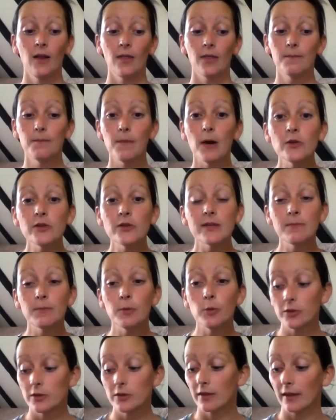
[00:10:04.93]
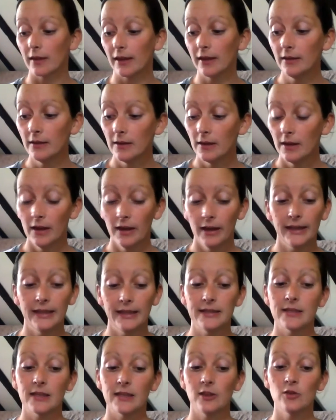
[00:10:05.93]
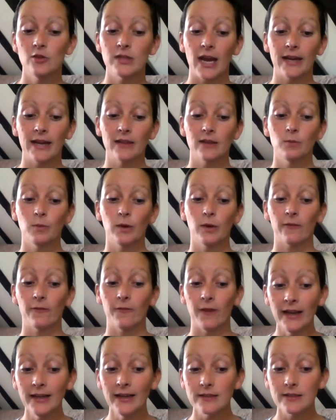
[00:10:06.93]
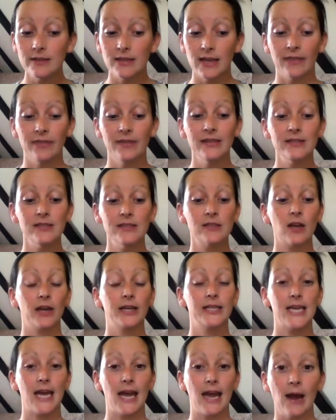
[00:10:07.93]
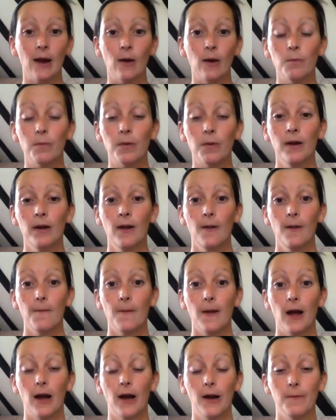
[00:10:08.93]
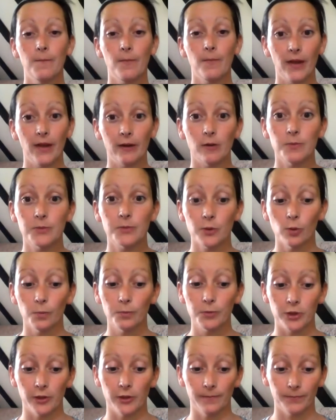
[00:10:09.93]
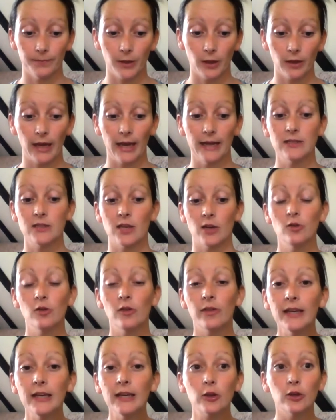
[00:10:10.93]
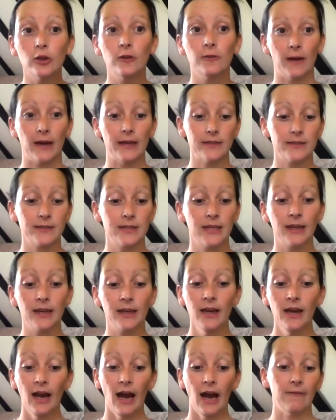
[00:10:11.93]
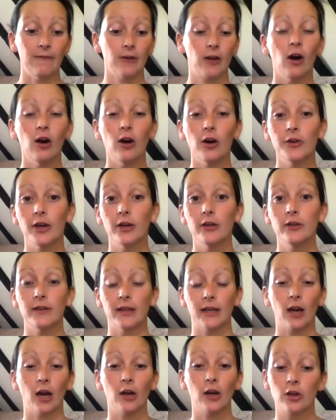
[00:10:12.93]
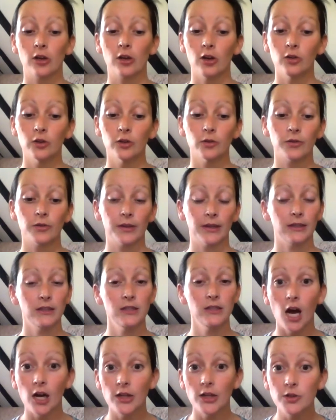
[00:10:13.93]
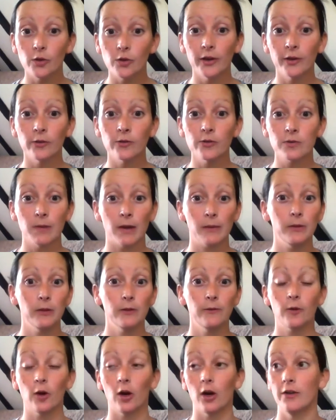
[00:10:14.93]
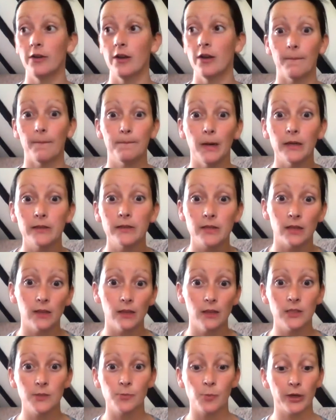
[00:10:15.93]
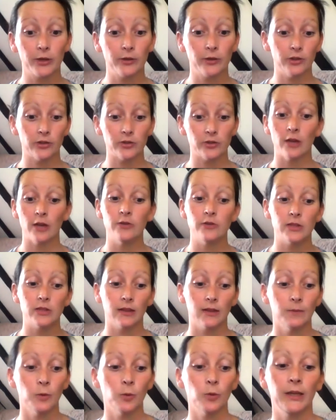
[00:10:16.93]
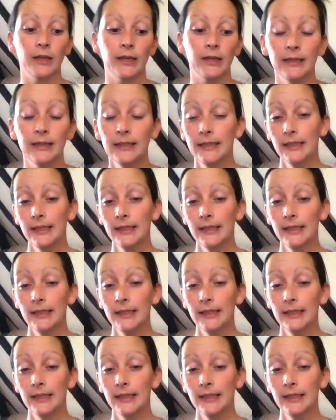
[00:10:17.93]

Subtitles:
The most important thing is that you take them with fats, and this is going to help their absorption. Okay, so think good fats, think avocado, think coconut oil, think nut oils. Maybe you've got a nut butter that you spread on your toast in the morning.